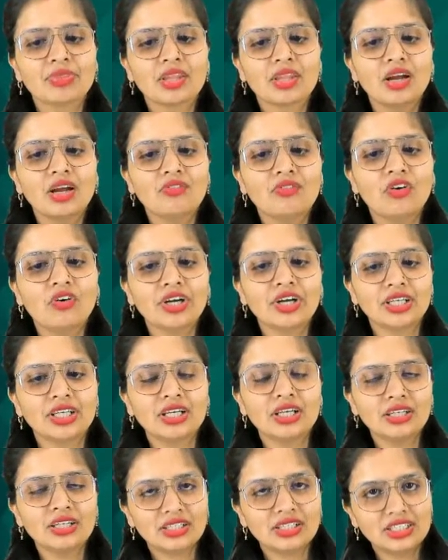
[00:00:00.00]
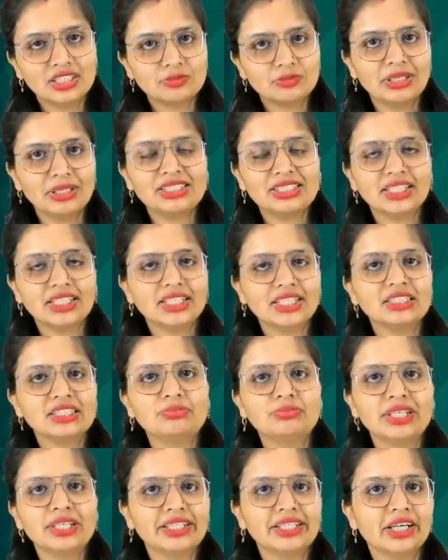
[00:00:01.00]
water is basically
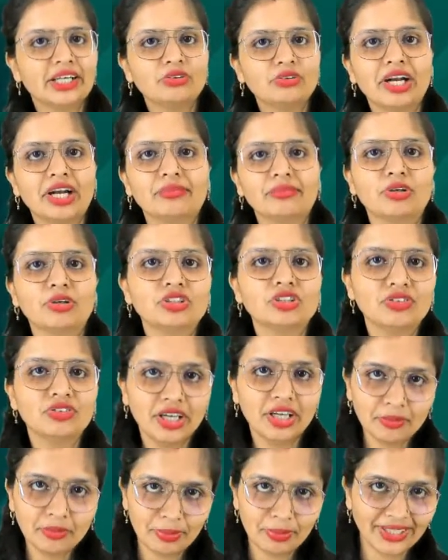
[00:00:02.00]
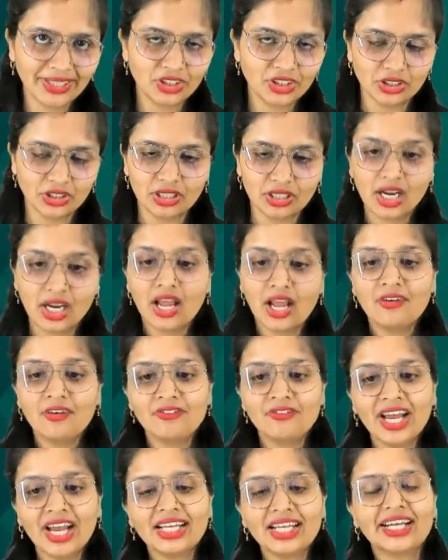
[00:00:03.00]
subjected to atmospheric pressure,
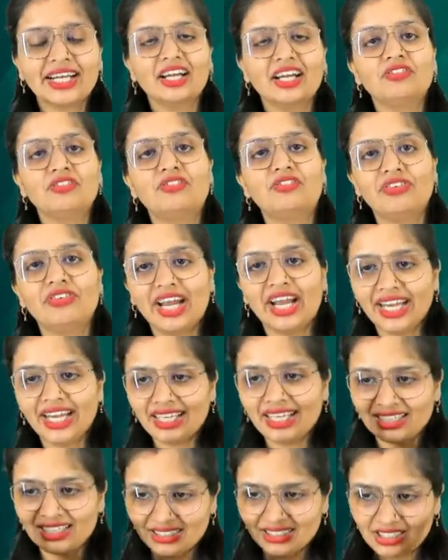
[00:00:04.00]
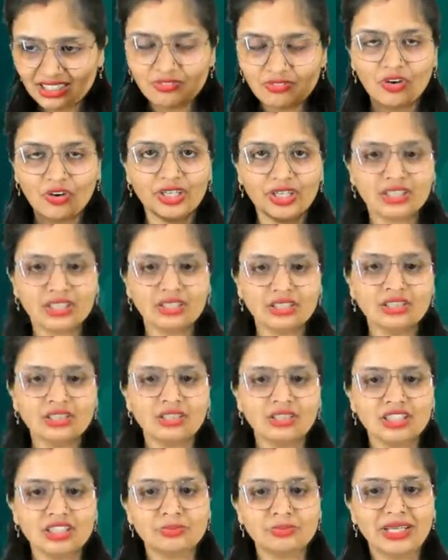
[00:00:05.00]
while confined, the water
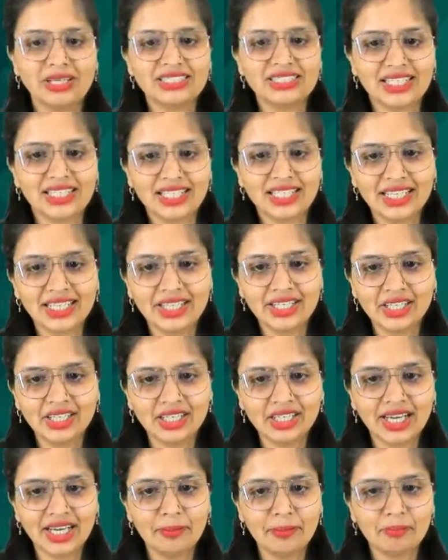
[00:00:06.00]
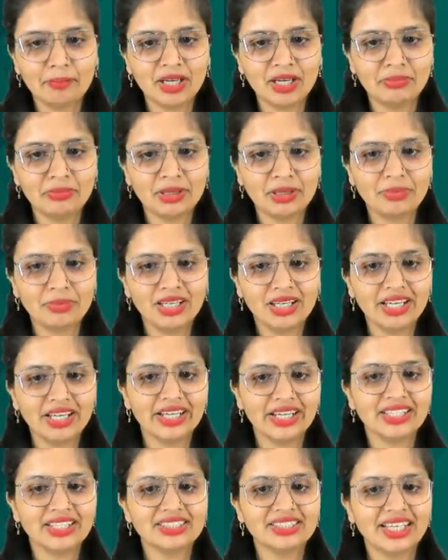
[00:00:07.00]
is basically here impermeable layer
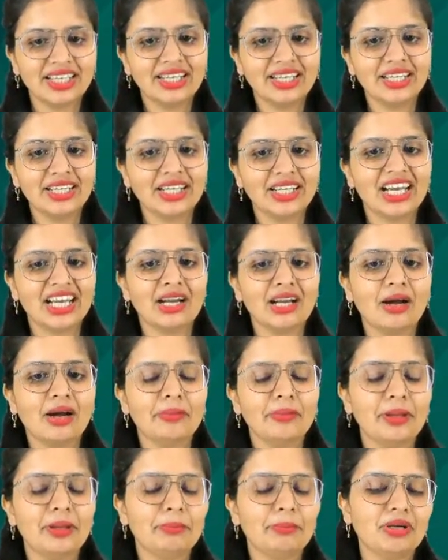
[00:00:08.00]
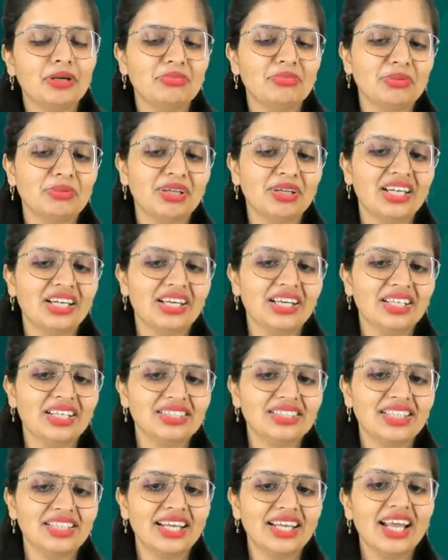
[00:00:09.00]
is there, here impermeable layer is
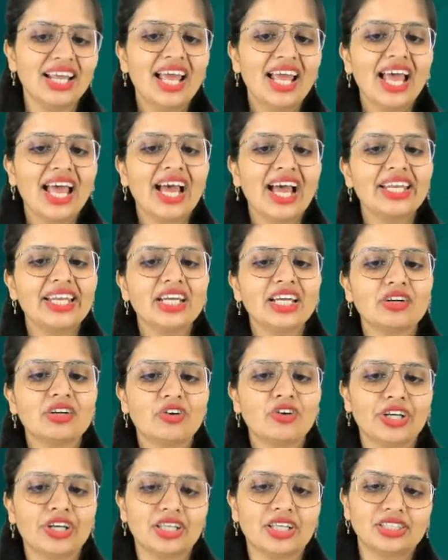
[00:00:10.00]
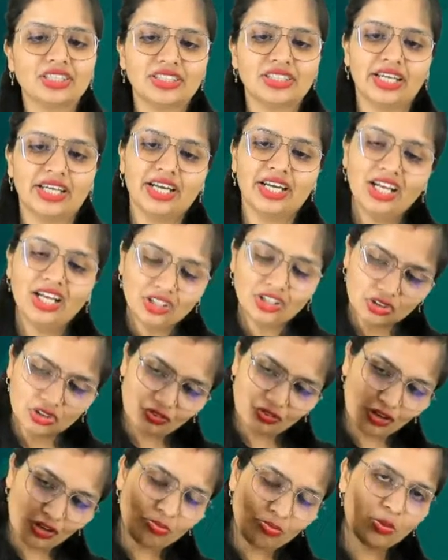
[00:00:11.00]
there, and here water is there. So
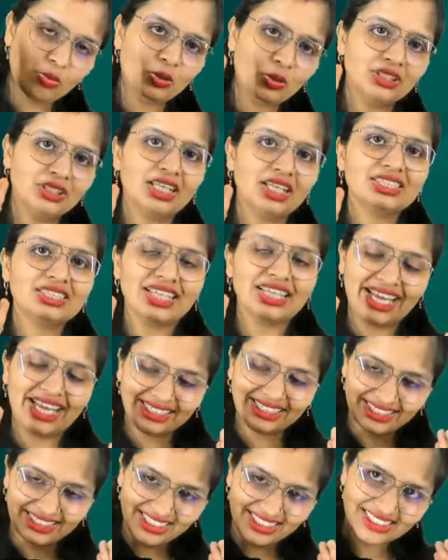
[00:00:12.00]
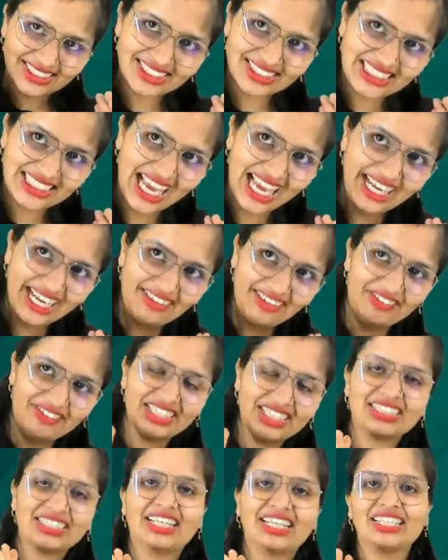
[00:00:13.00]
from both the sides it is
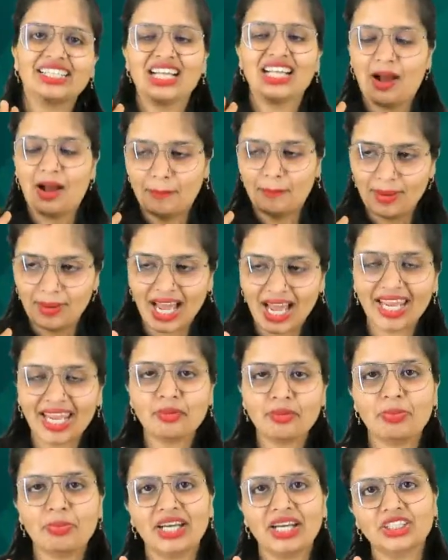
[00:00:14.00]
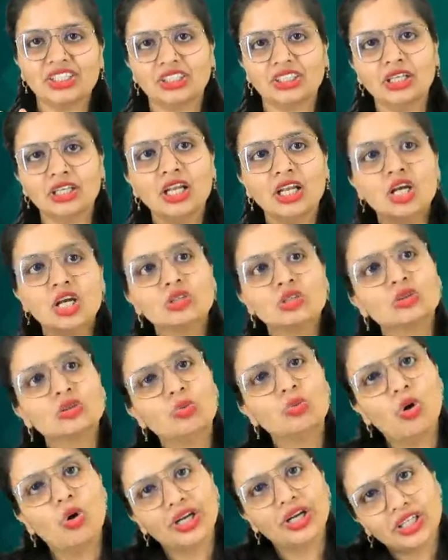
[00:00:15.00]
sandwiched, it is applying pressure, so
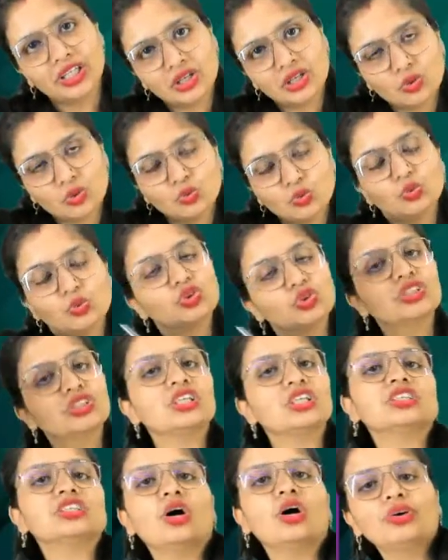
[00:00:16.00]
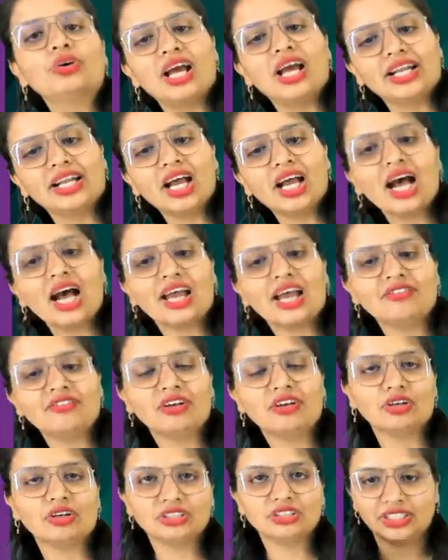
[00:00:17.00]
water oozes out at a high
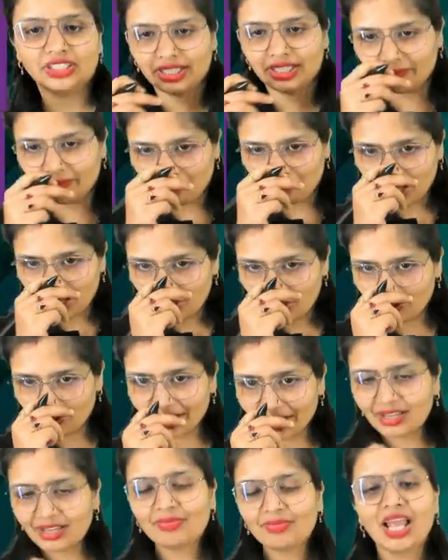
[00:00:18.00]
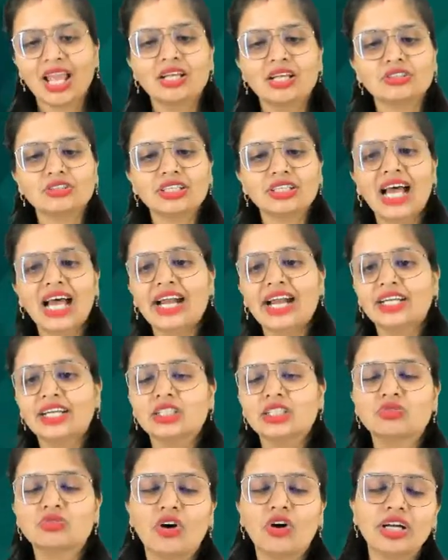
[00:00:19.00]
velocity. Okay, so that is
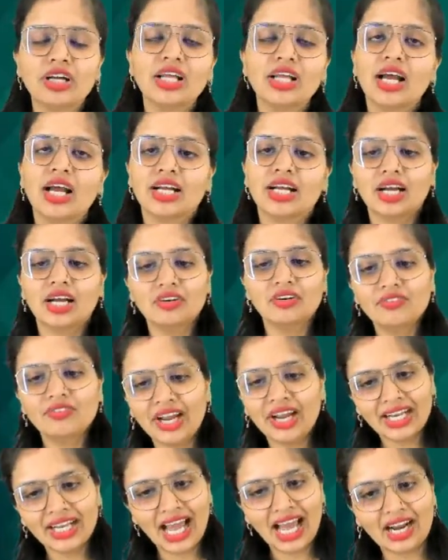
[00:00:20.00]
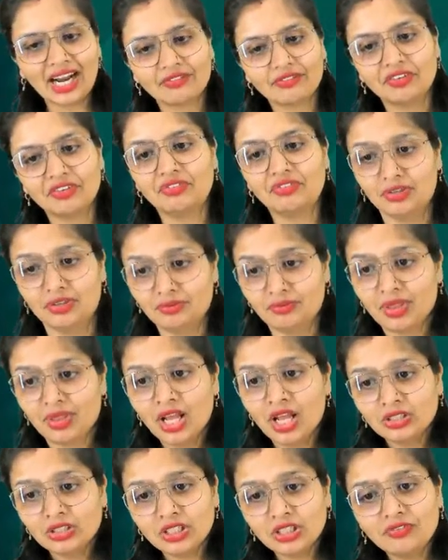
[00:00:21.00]
what confined aquifer.
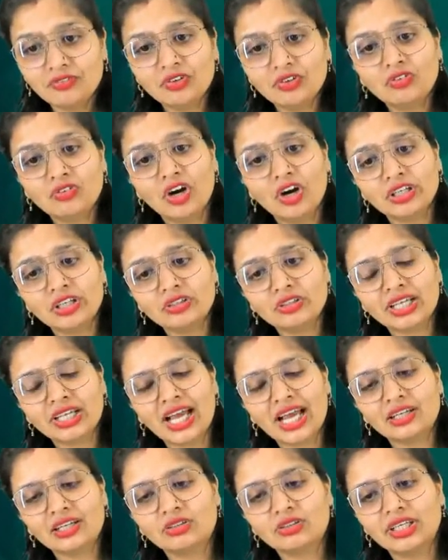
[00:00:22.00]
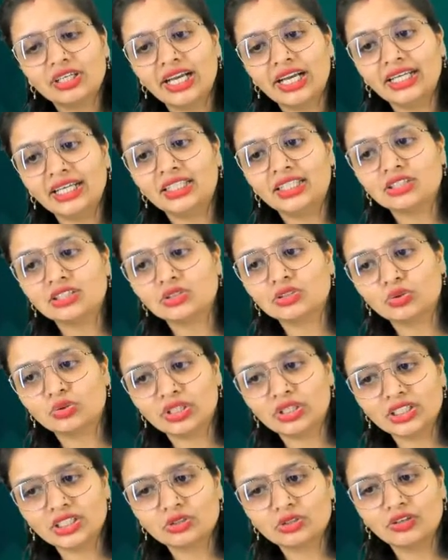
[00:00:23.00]
So if you want to calculate the
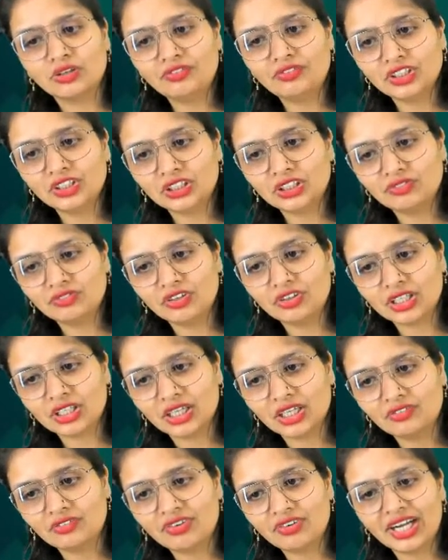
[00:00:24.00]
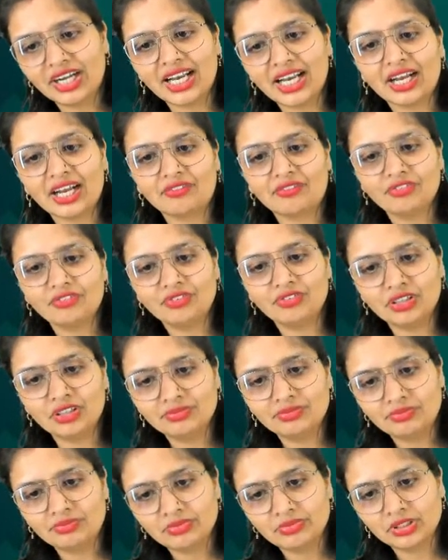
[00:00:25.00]
storage coefficient for confined aquifer,
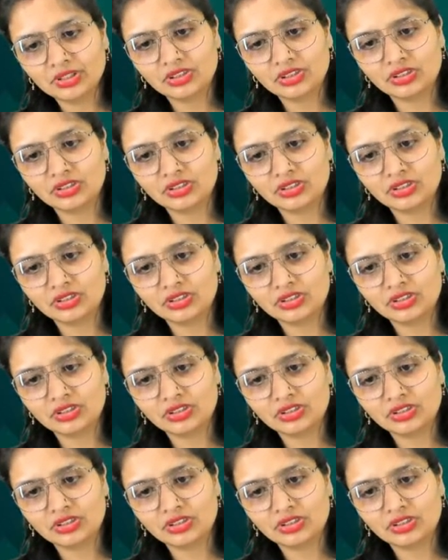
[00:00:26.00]
this is the